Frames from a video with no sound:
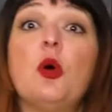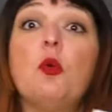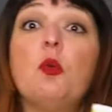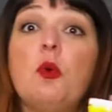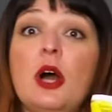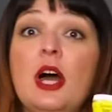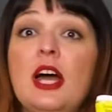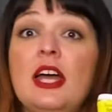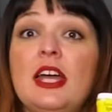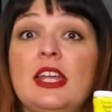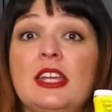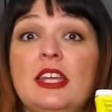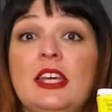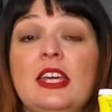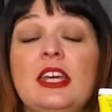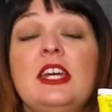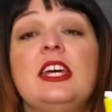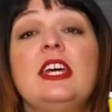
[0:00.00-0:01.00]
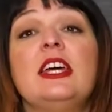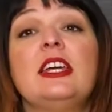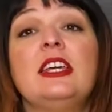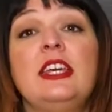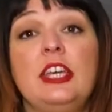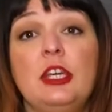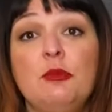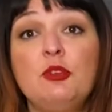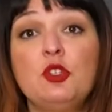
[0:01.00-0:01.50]
1,
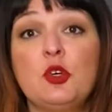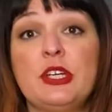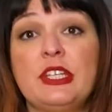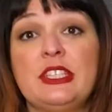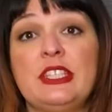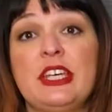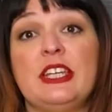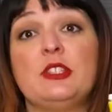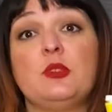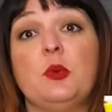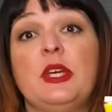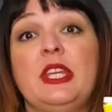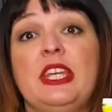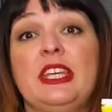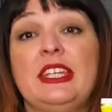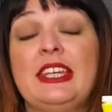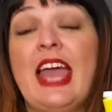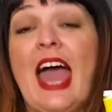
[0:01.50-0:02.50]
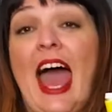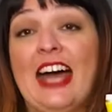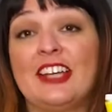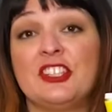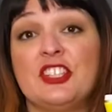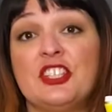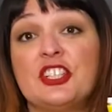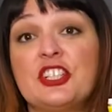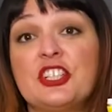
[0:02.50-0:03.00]
Kim Joy says we need
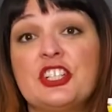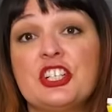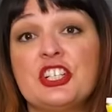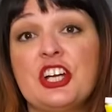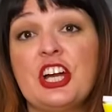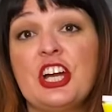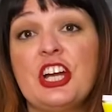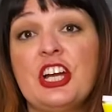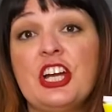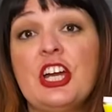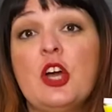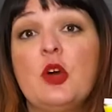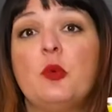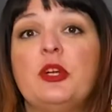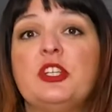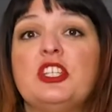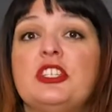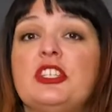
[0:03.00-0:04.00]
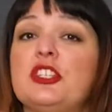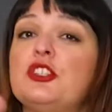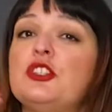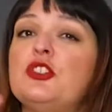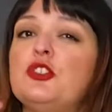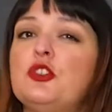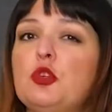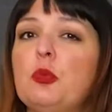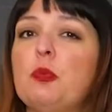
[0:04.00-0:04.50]
castor sugar, which is a
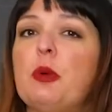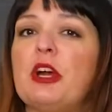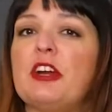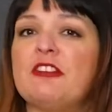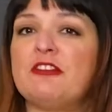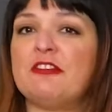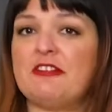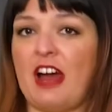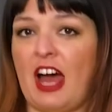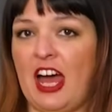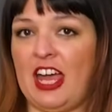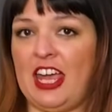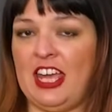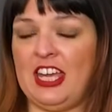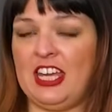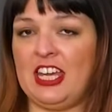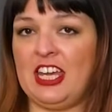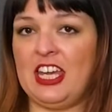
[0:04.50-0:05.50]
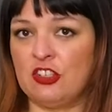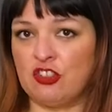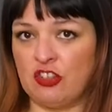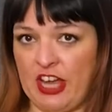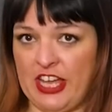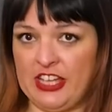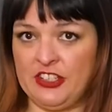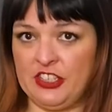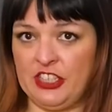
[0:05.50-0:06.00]
super fine
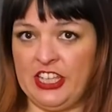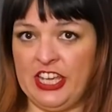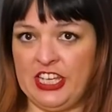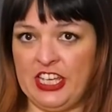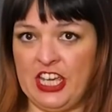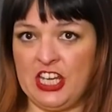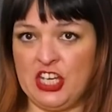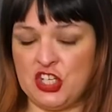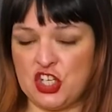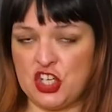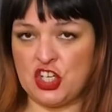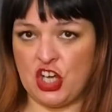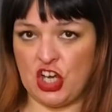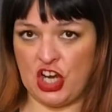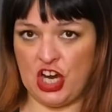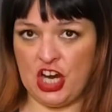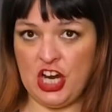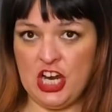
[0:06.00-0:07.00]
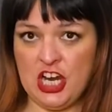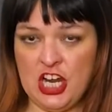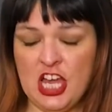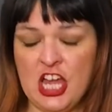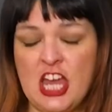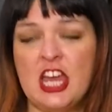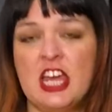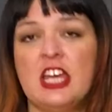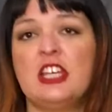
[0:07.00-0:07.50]
granulated sugar.
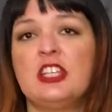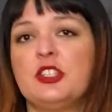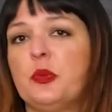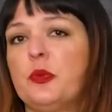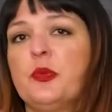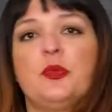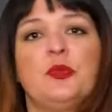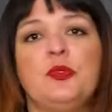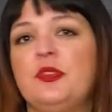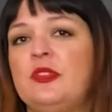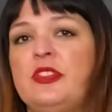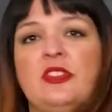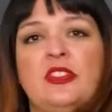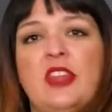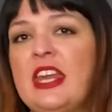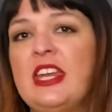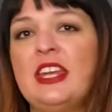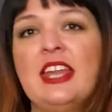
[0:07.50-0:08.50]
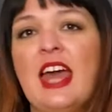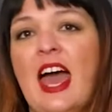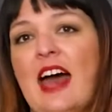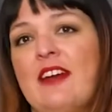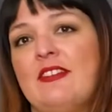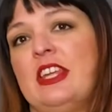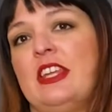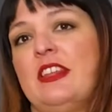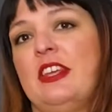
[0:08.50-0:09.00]
So they didn't
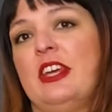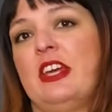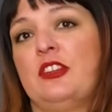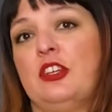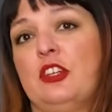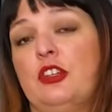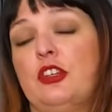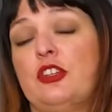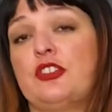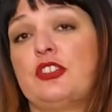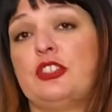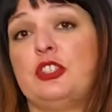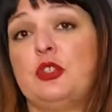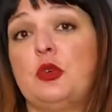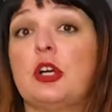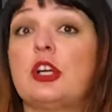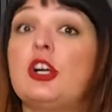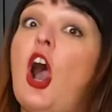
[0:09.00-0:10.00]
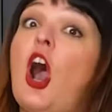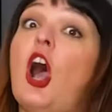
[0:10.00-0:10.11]
have anything at the grocery store